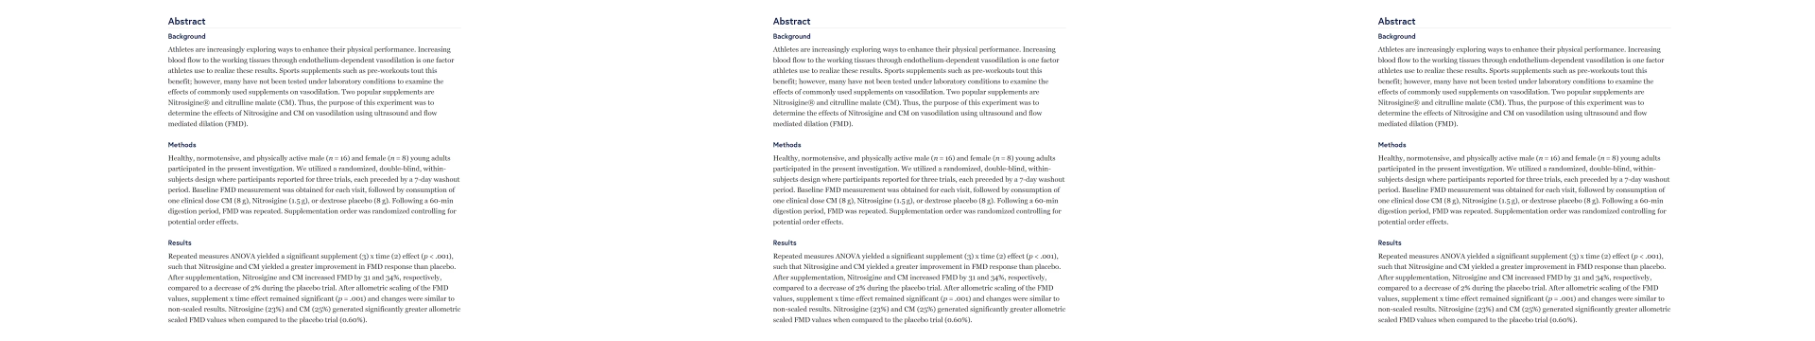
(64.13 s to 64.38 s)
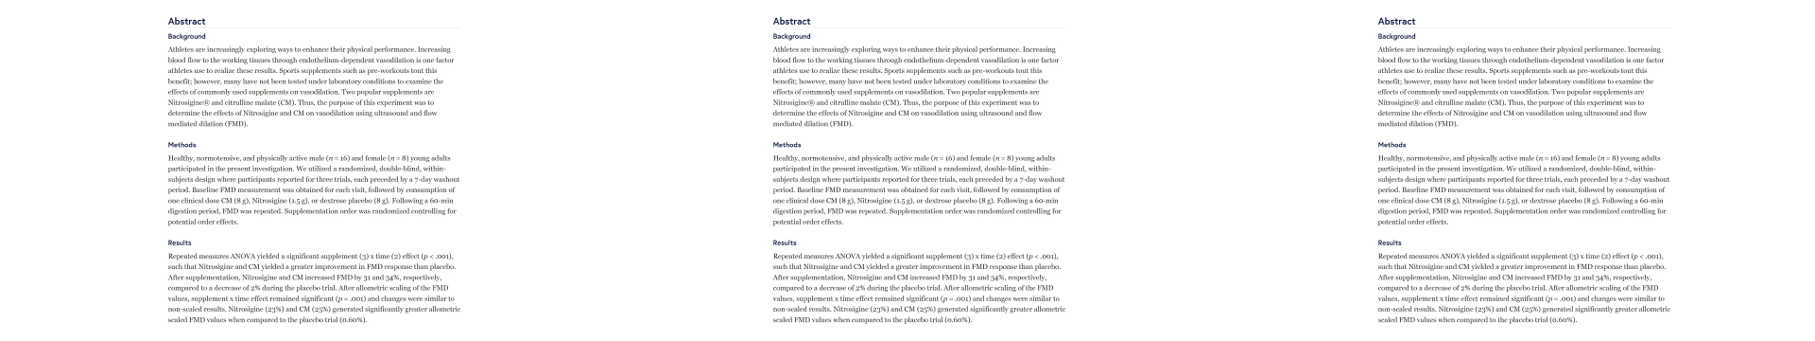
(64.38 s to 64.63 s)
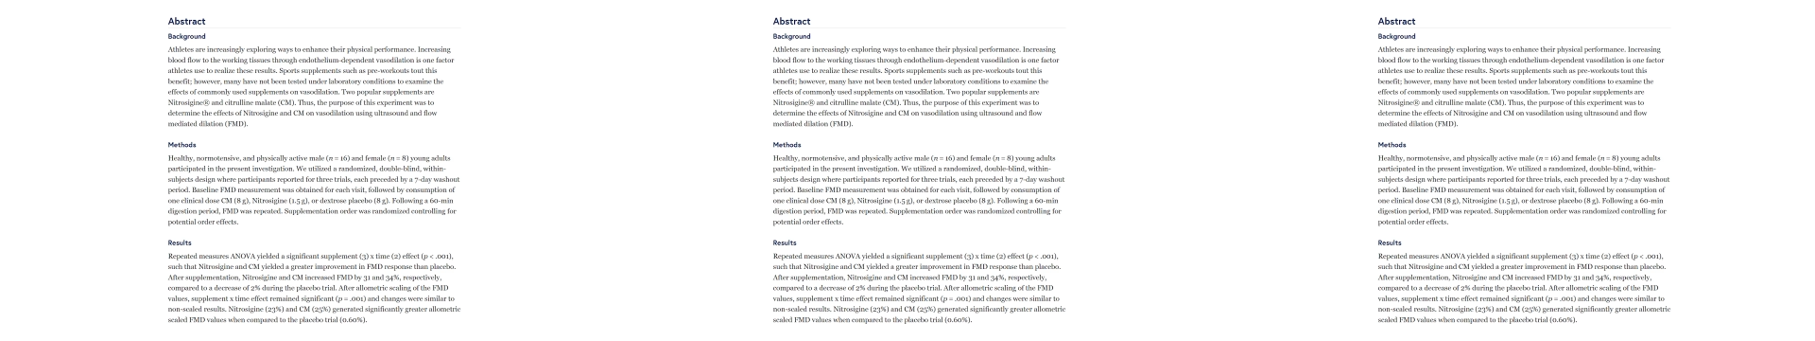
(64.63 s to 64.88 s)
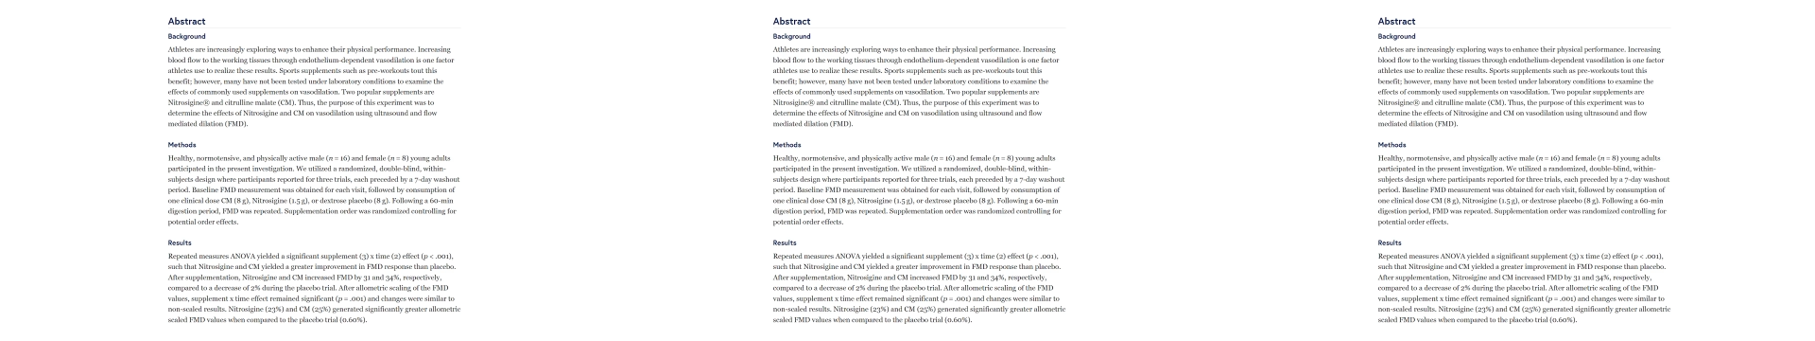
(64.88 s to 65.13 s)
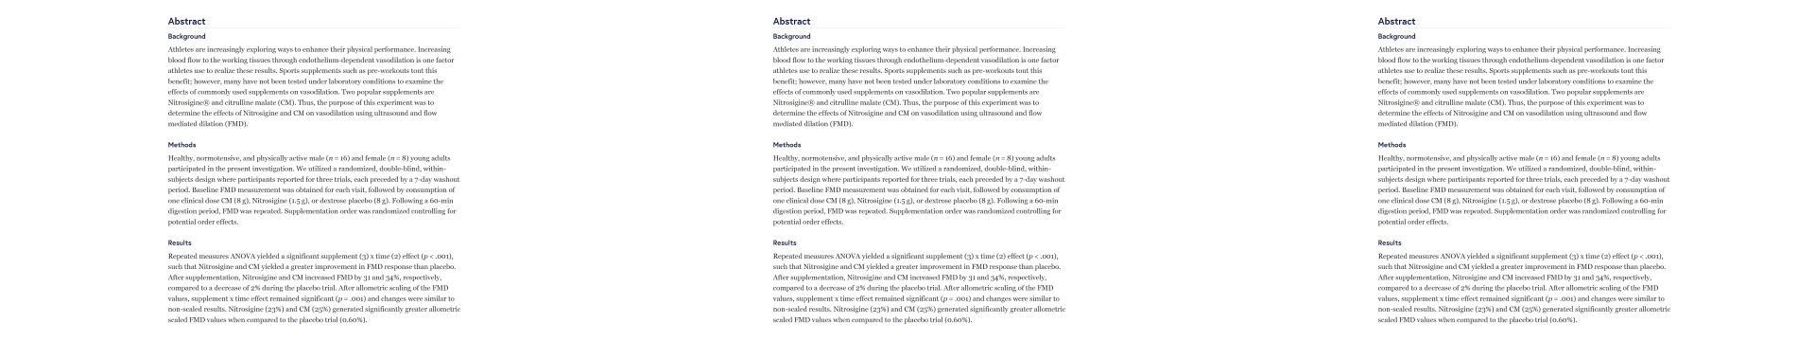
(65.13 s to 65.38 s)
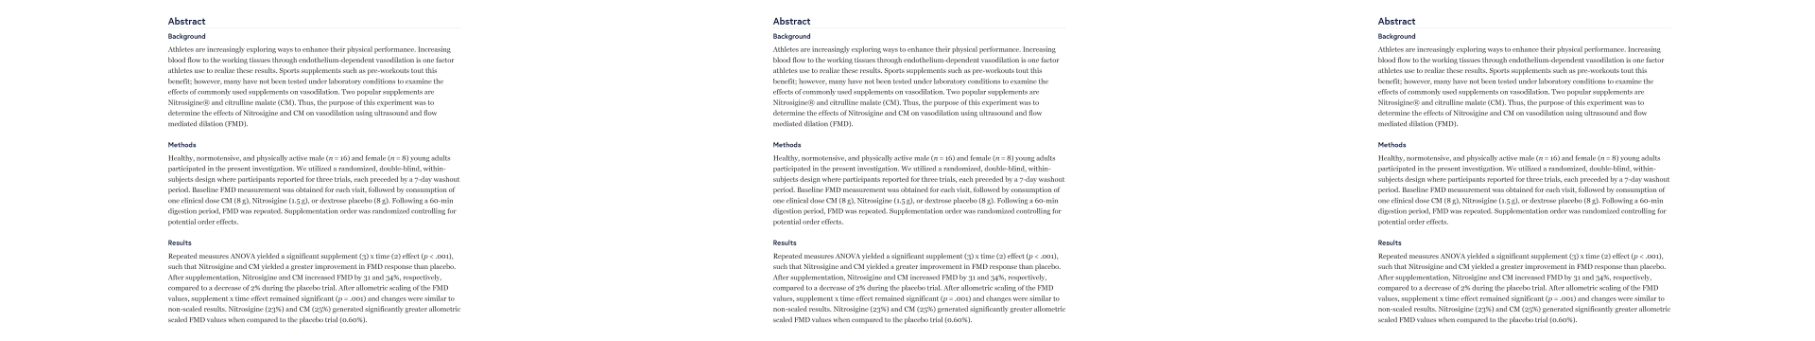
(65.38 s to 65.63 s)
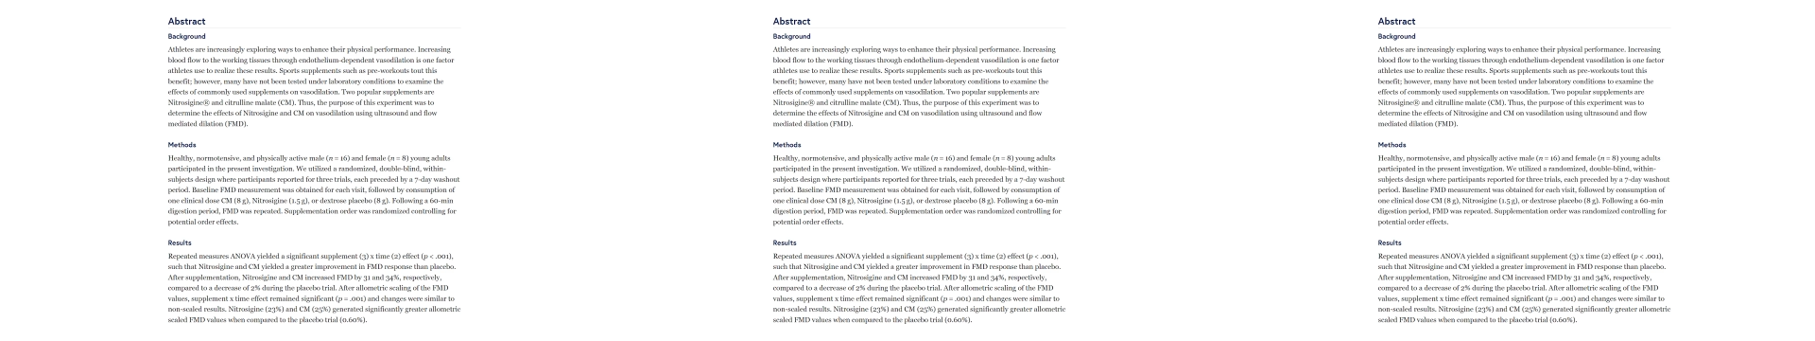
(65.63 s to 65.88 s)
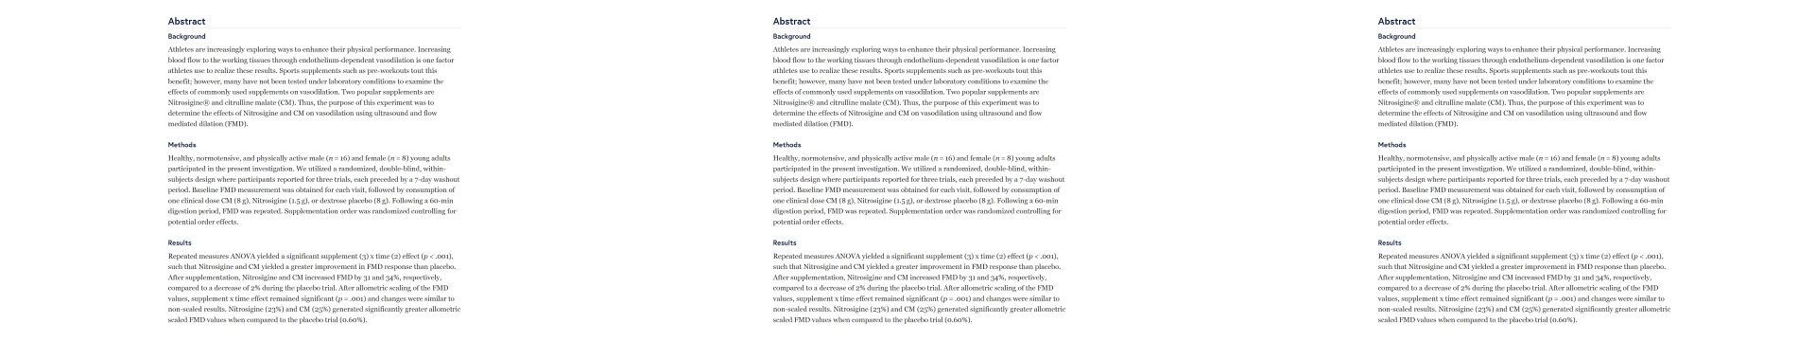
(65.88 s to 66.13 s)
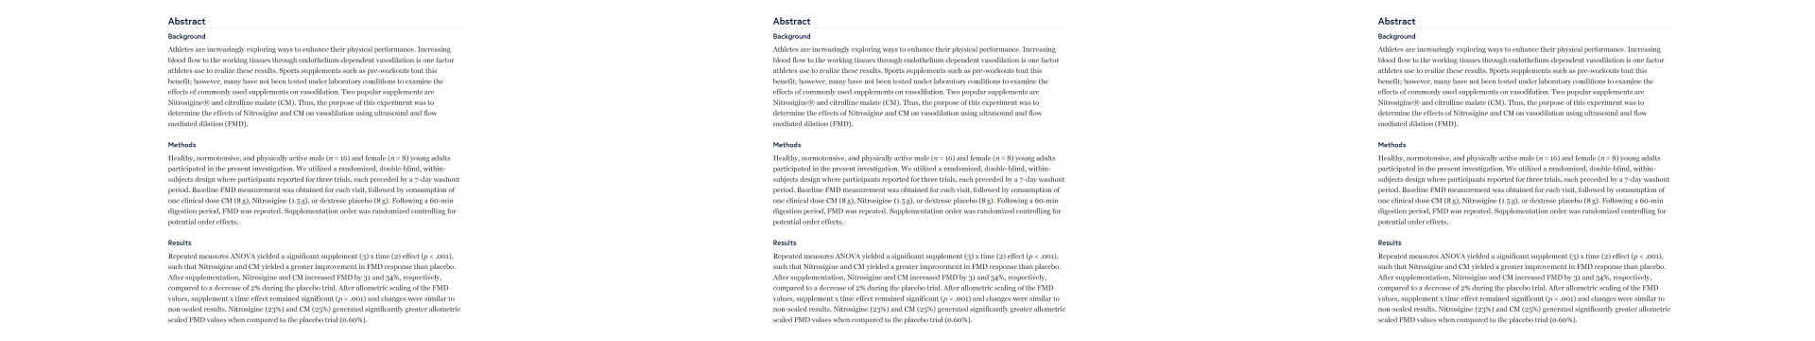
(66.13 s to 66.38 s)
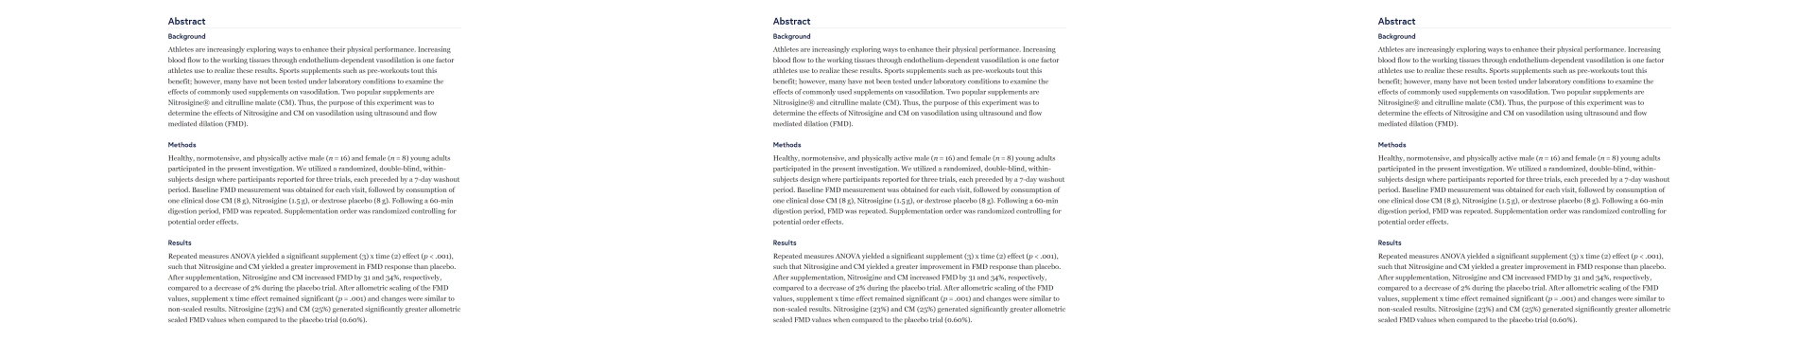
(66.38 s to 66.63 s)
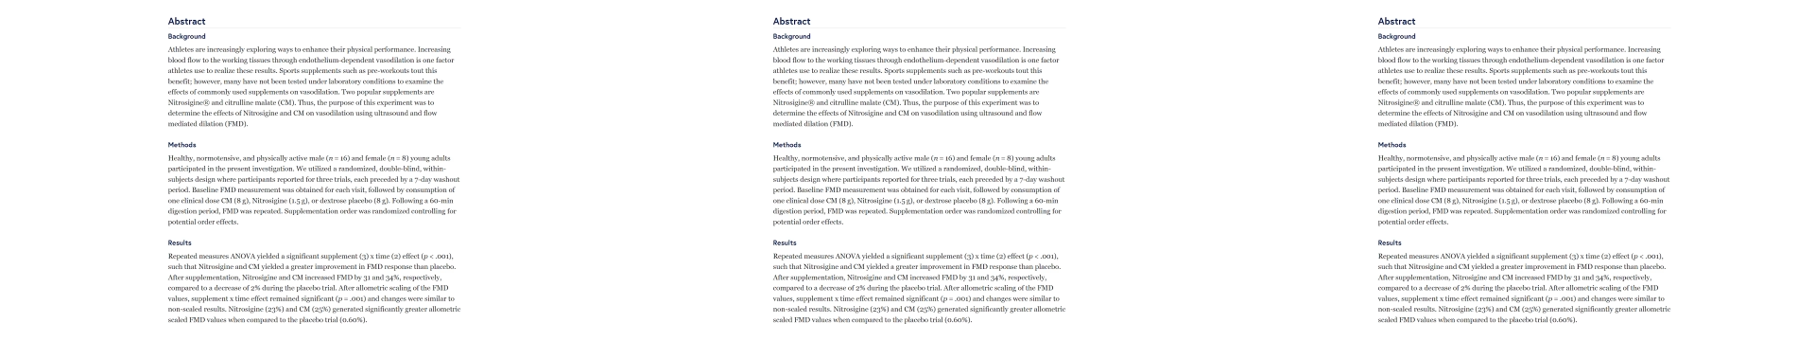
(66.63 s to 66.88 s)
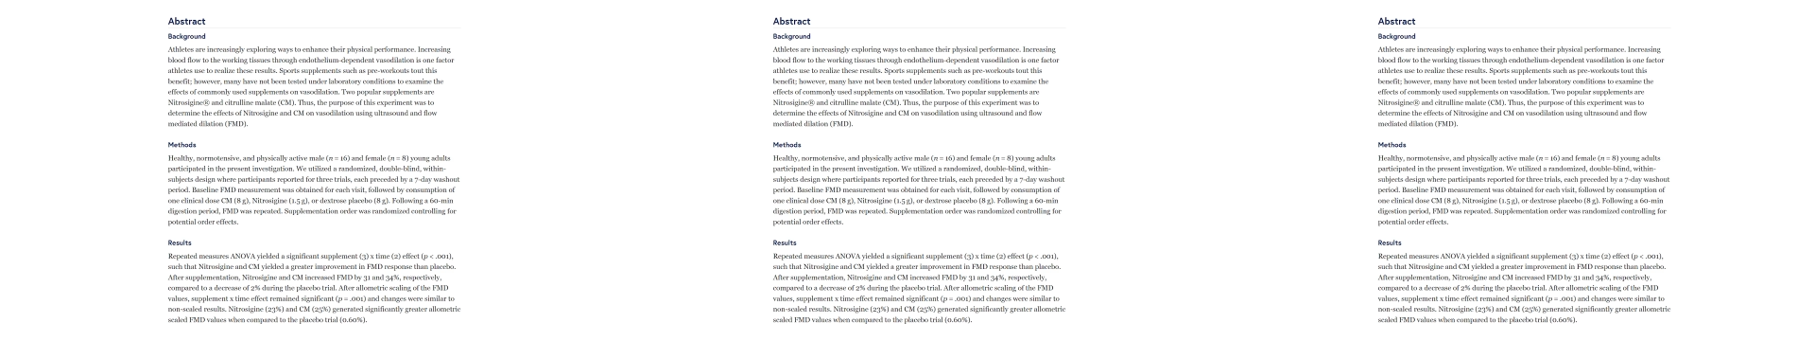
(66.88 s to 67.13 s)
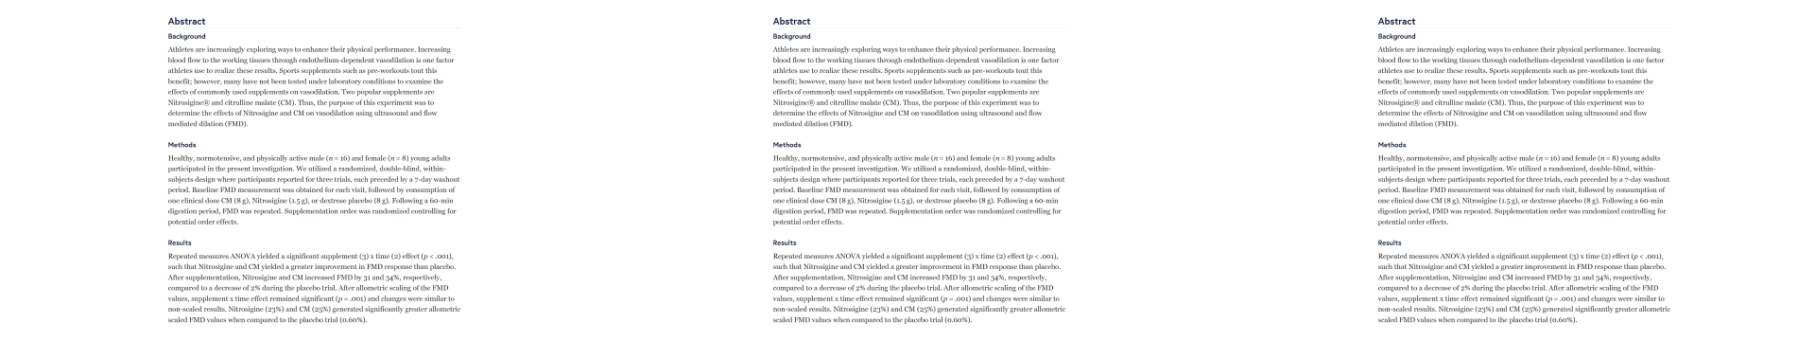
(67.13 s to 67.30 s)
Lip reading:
(no speaker visible)